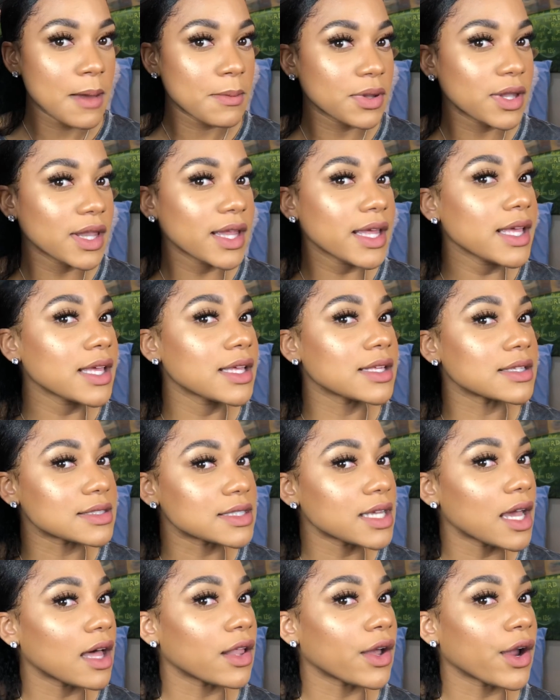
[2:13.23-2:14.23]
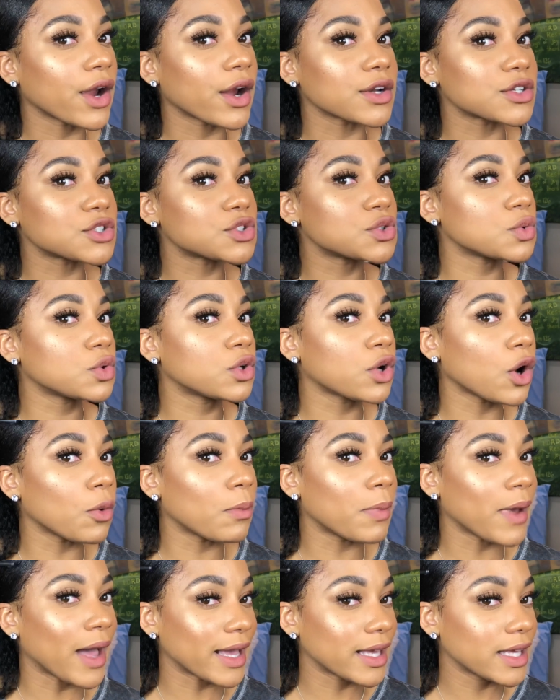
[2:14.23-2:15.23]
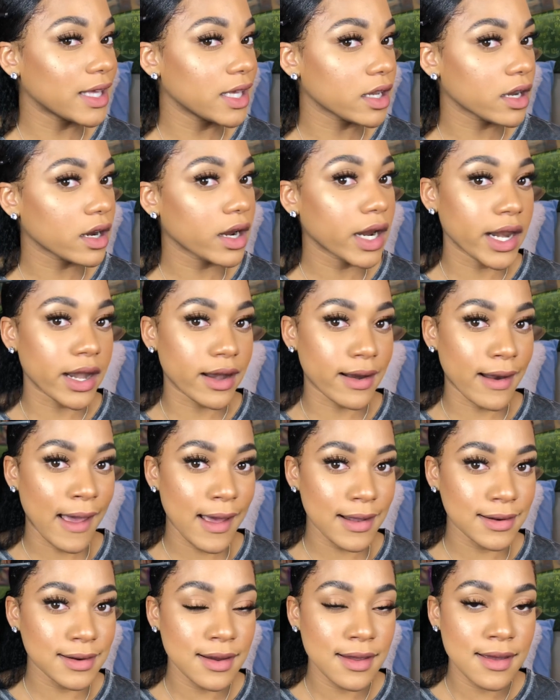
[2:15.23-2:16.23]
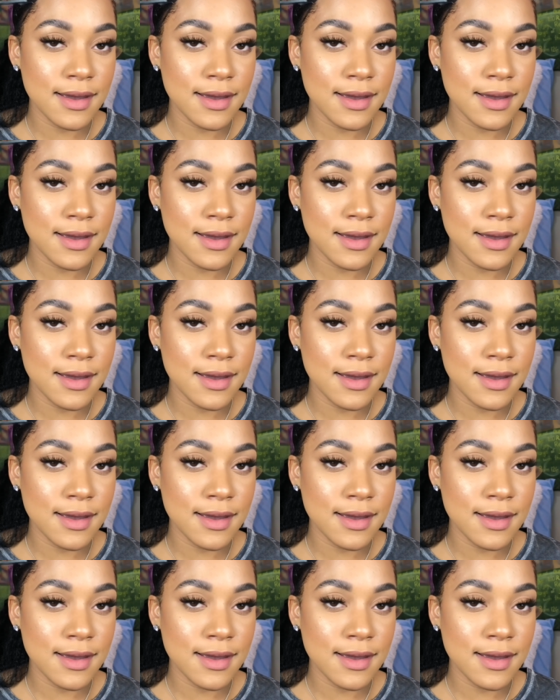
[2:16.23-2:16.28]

please tell her to go back here and not